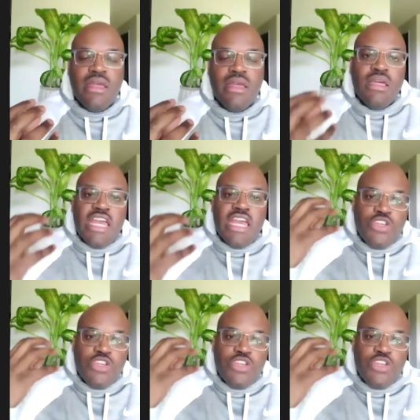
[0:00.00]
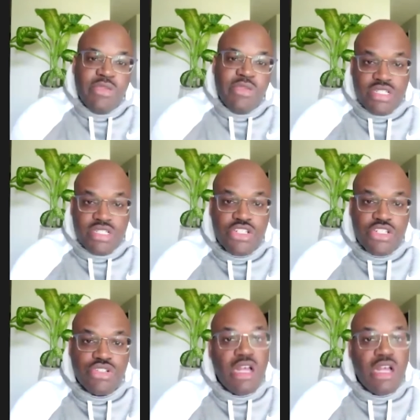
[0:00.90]
if you don't give me your sister's
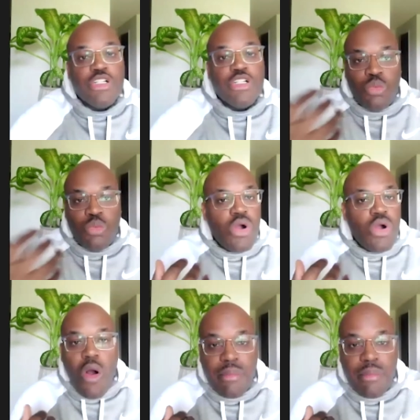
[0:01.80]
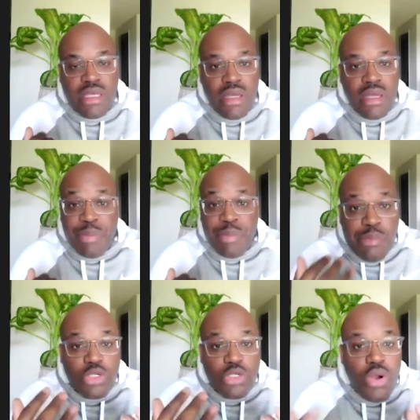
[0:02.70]
number, she won't call me. People
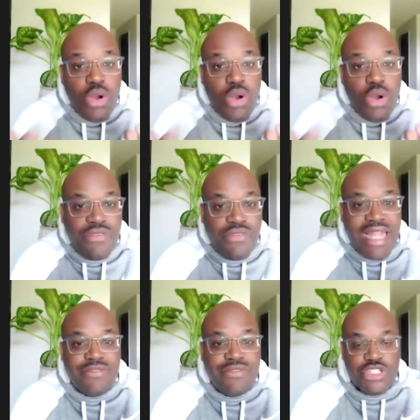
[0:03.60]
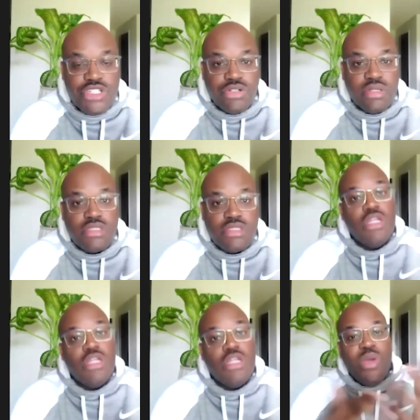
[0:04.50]
don't call for life insurance.
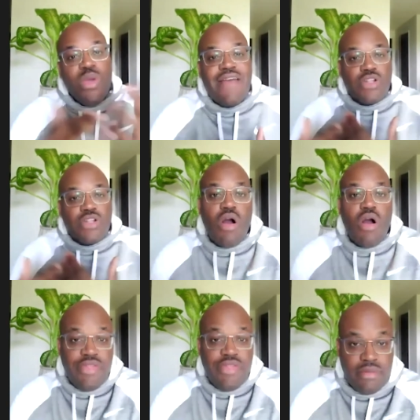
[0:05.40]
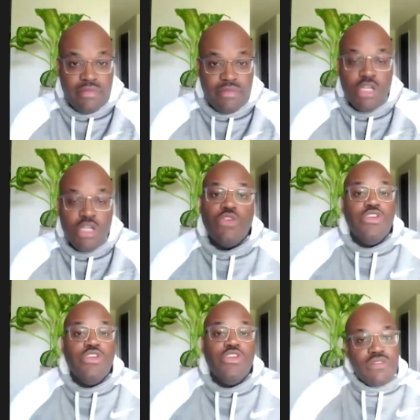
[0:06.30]
We have to call them. So if you know
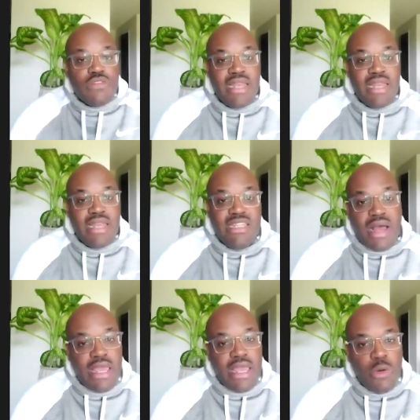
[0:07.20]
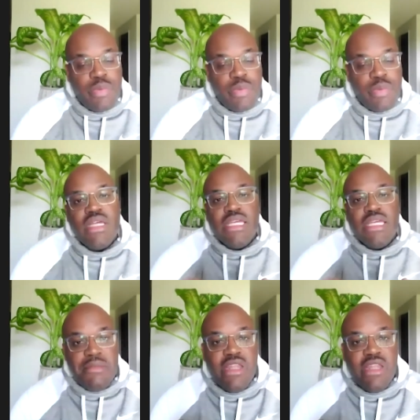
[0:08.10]
if somebody need my help, give me
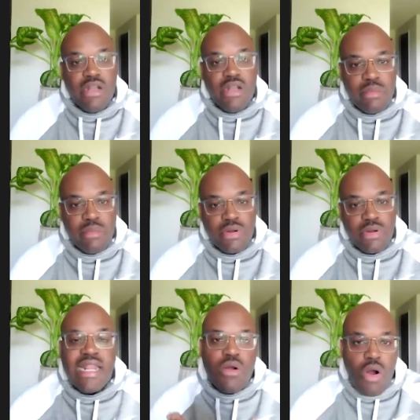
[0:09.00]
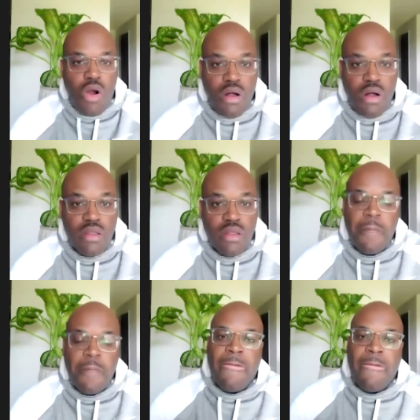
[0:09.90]
their number and I'll call.
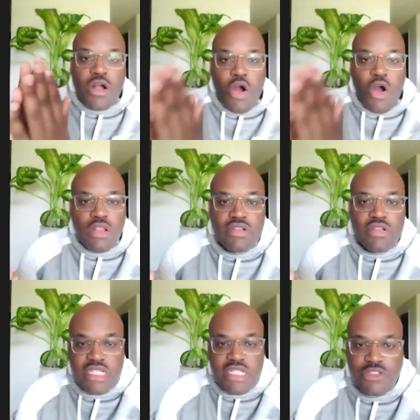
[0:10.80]
I call her sister.